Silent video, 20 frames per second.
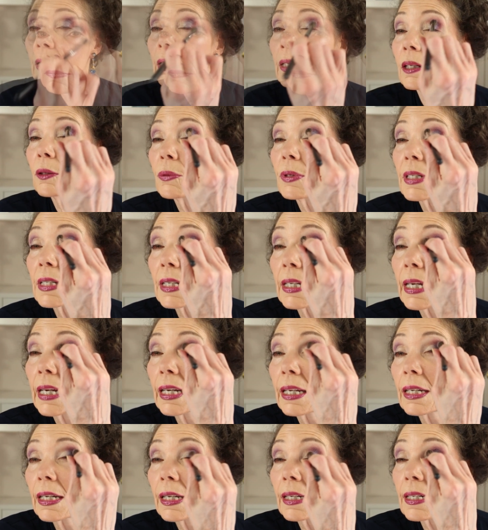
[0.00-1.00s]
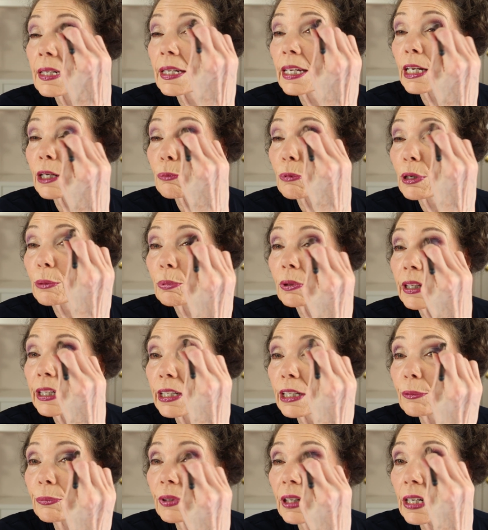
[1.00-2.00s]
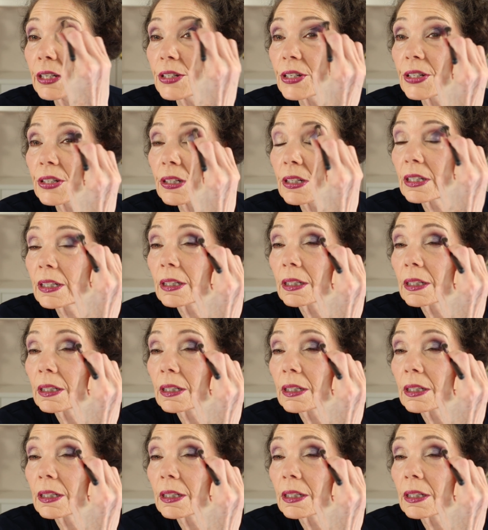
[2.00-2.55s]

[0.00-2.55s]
And once again, I'm going to take my blending brush,